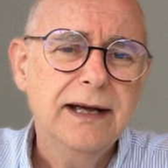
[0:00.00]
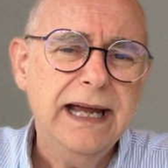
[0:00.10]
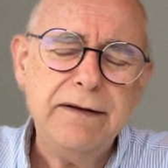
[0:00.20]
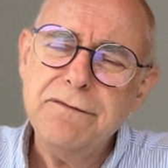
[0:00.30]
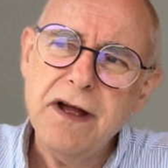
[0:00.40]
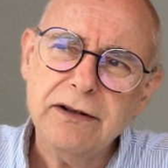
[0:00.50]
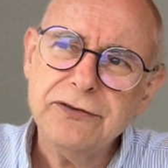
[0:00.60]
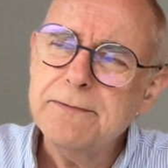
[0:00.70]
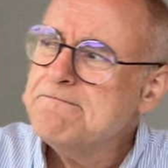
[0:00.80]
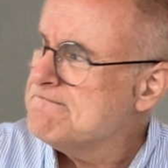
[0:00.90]
It felt
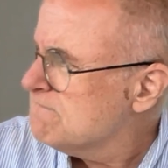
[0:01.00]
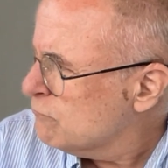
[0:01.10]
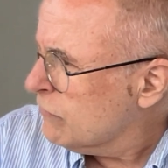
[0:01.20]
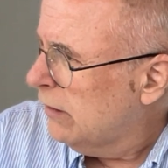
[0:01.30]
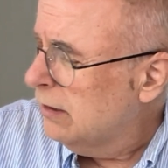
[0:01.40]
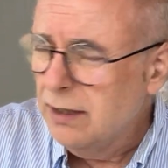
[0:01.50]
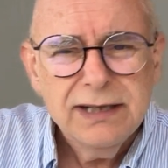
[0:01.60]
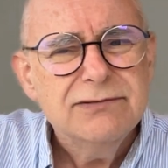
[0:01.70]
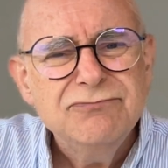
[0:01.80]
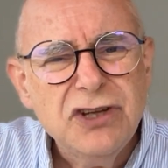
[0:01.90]

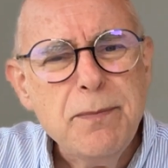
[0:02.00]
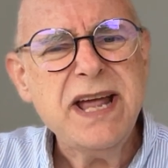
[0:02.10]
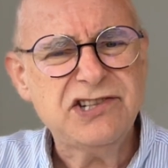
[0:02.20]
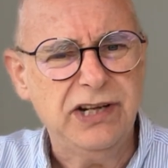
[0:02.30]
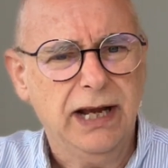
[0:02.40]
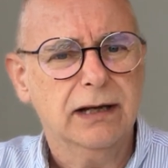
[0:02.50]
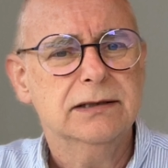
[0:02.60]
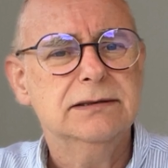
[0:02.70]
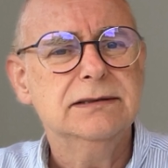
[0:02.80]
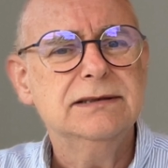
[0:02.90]
domestic,
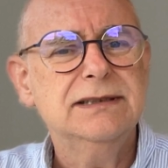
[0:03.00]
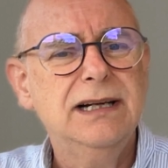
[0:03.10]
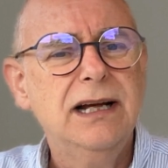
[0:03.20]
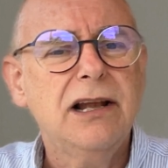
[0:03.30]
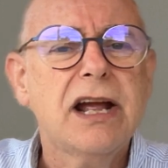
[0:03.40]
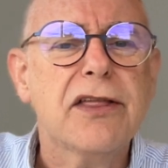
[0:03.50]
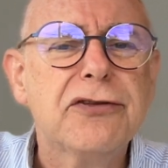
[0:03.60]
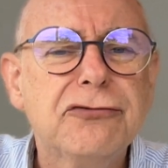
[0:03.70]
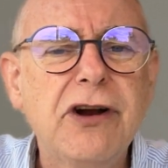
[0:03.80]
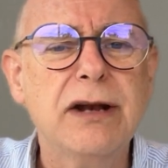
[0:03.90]
like a
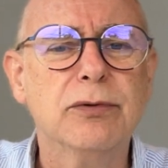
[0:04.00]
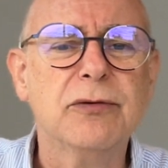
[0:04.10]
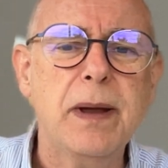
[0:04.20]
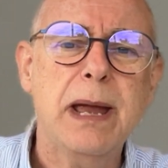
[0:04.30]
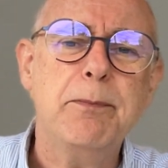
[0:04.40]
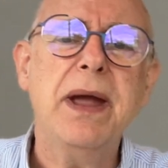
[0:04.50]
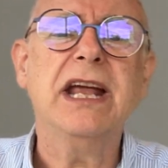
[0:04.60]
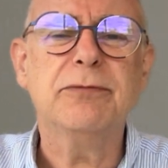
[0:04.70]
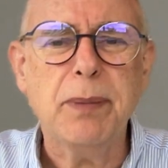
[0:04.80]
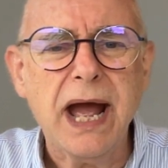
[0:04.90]
thread was being
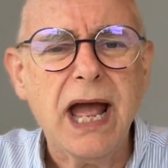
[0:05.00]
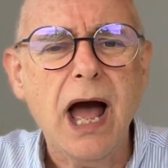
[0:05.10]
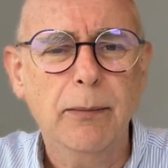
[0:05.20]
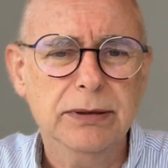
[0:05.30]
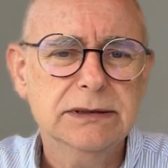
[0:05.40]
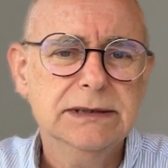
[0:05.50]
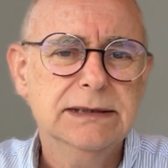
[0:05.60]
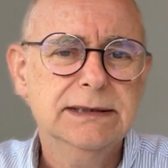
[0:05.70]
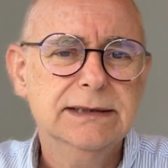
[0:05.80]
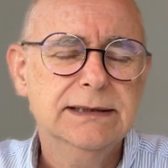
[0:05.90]
picked back up.
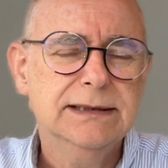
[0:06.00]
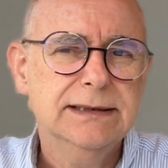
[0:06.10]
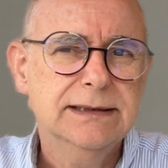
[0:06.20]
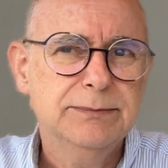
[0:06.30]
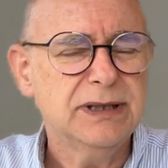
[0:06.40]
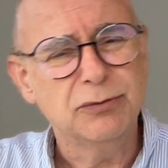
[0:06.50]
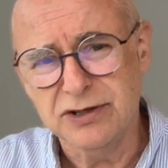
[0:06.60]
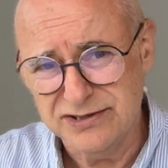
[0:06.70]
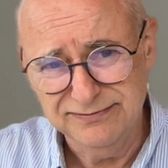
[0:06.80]
But it wasn't.